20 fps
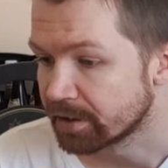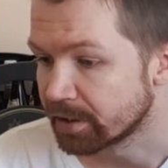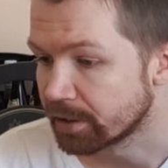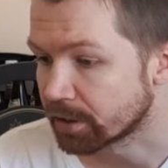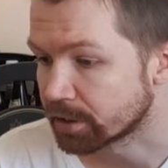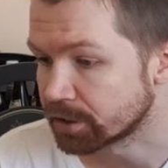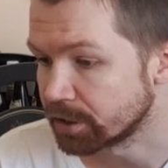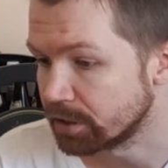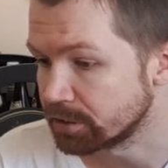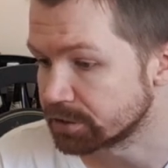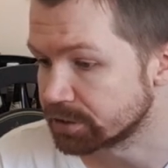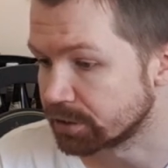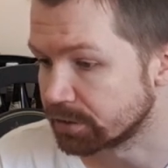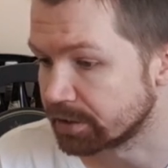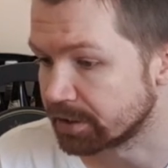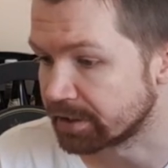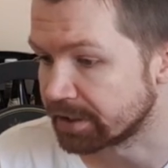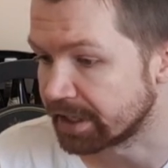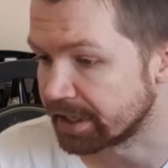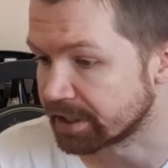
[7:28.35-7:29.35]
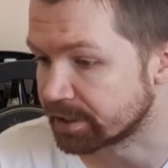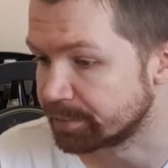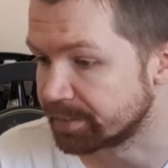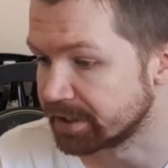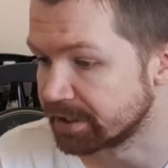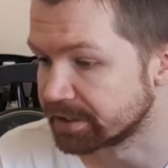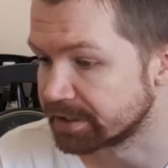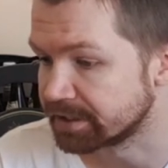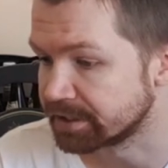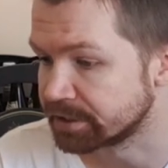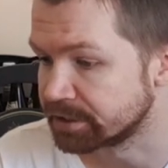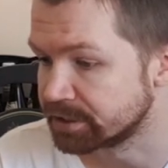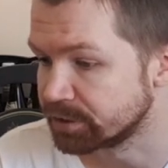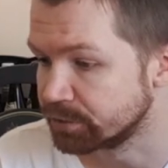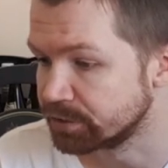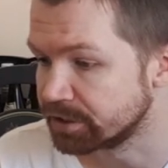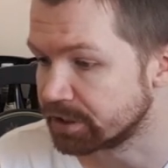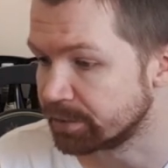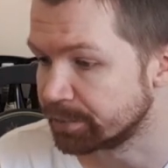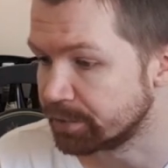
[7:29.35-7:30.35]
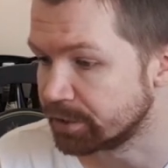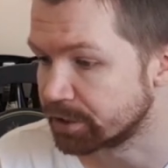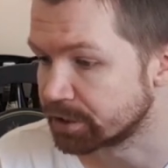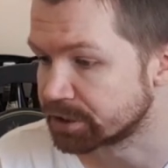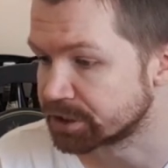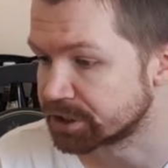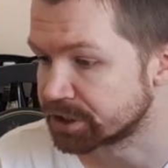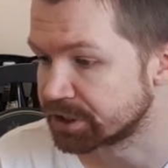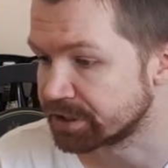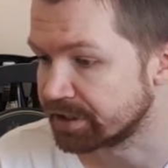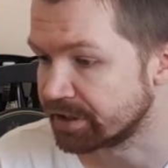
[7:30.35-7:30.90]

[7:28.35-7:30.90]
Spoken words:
A castle-like building soon emerged